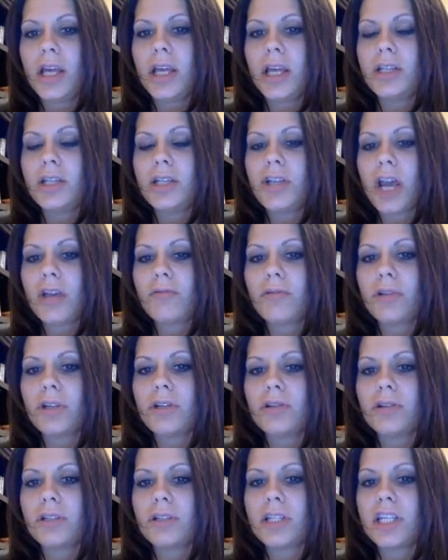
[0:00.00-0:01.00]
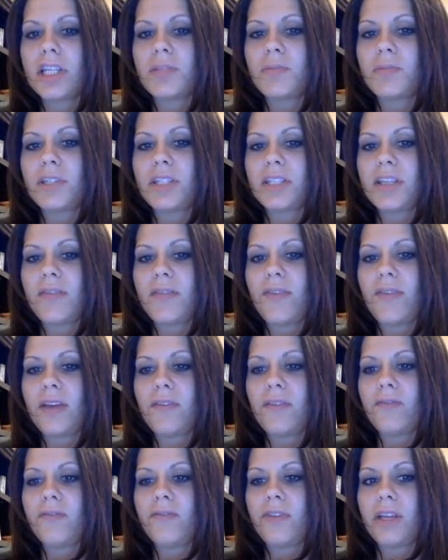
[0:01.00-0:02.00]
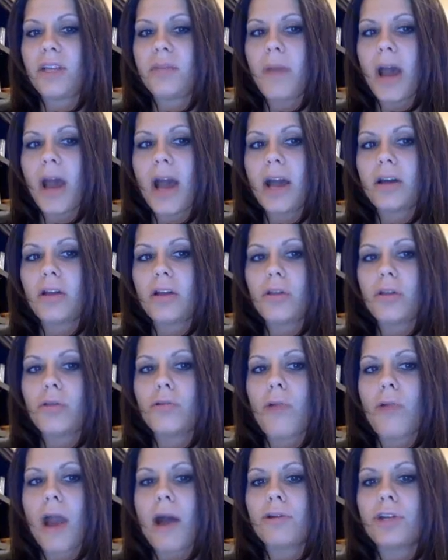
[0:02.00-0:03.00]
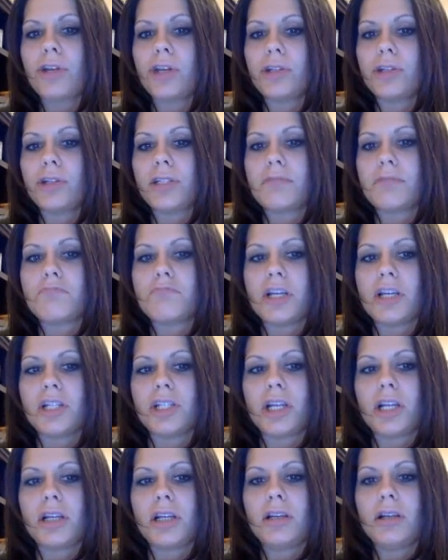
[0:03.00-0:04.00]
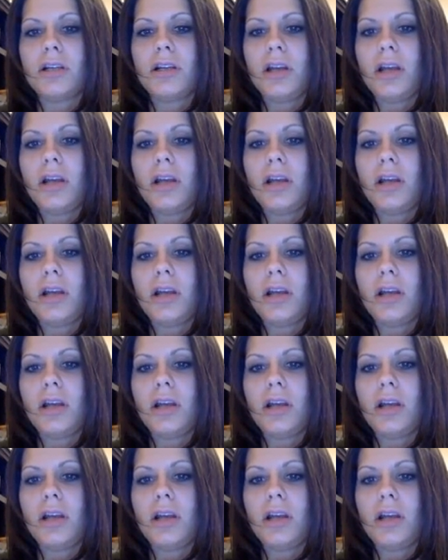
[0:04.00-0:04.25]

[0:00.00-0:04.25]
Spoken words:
In general, you'll see specific feedback throughout your submission.